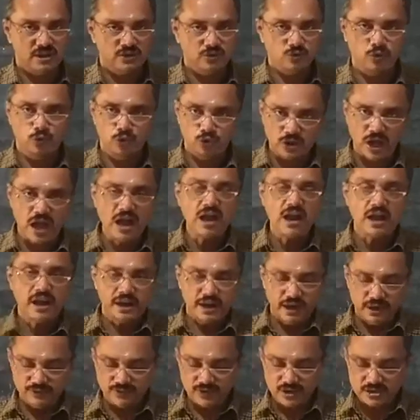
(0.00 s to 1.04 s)
You know the
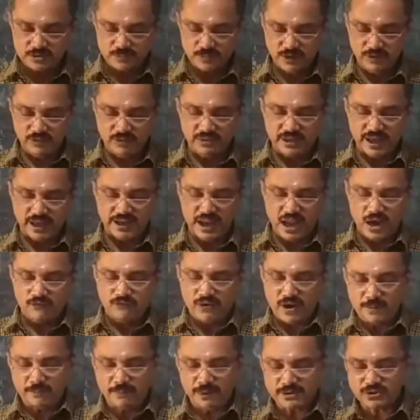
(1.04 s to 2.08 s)
difference between that.
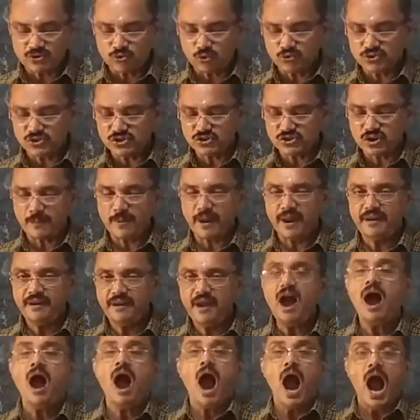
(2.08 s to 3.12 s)
Fibrous root system and
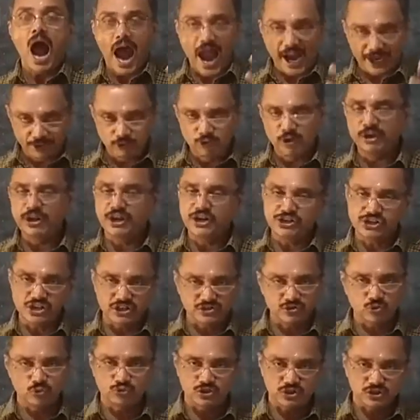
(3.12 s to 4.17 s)

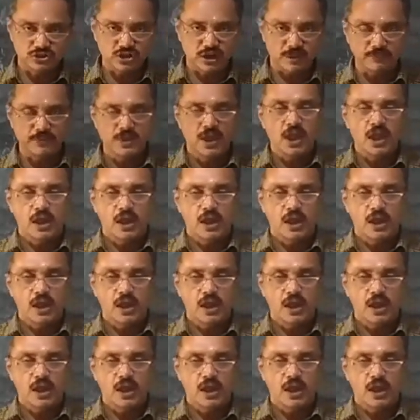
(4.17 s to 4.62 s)
adventitious root system.